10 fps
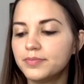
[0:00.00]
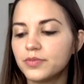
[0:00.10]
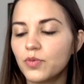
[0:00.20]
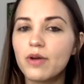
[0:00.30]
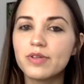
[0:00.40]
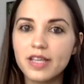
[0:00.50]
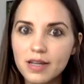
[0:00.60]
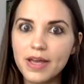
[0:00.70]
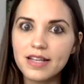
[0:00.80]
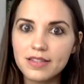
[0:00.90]
Well, I was
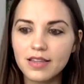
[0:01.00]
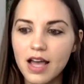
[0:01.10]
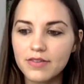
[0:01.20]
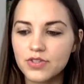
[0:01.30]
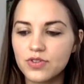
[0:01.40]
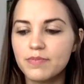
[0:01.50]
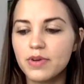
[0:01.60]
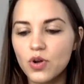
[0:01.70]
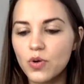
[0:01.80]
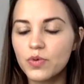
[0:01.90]
getting paid to live stream,
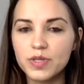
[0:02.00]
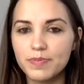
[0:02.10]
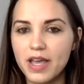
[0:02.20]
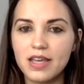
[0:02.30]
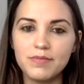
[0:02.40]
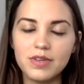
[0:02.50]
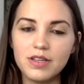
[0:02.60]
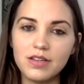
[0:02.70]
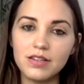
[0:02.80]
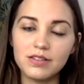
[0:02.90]
but no one was paying
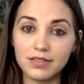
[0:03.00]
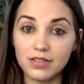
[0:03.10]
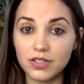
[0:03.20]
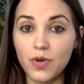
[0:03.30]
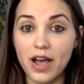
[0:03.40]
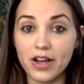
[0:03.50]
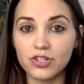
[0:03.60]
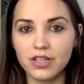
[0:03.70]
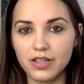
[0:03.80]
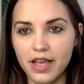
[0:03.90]
me to
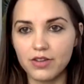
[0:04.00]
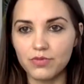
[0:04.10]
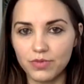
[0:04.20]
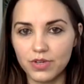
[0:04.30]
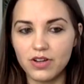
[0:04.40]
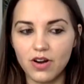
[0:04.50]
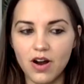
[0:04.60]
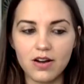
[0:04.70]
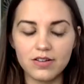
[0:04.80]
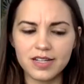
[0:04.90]
actually like read their
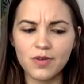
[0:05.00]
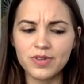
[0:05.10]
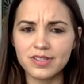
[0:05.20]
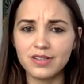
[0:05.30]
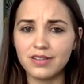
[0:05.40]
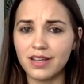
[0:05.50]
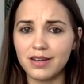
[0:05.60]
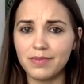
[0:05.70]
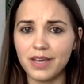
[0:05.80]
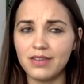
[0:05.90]
cards. And I wasn't
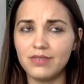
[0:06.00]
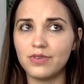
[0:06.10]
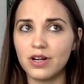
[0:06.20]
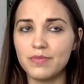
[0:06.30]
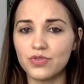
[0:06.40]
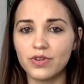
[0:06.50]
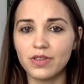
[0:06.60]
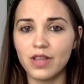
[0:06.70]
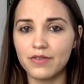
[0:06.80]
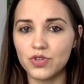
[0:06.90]
getting paid very much for
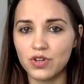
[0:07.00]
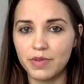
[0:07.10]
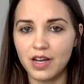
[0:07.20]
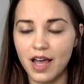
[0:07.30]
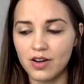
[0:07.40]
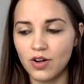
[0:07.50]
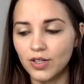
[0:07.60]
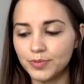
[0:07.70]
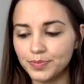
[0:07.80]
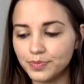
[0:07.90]
live streaming at
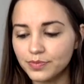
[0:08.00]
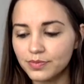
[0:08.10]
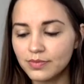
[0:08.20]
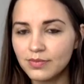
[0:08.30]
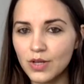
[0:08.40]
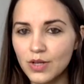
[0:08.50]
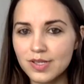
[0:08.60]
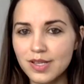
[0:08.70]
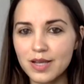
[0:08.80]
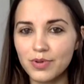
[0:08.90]
all. It was
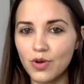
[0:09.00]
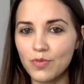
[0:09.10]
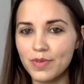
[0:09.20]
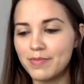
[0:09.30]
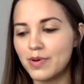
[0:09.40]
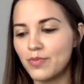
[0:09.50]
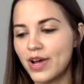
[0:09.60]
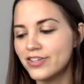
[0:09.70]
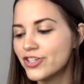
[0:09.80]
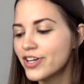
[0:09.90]
like below minimum
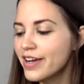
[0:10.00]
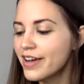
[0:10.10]
wage.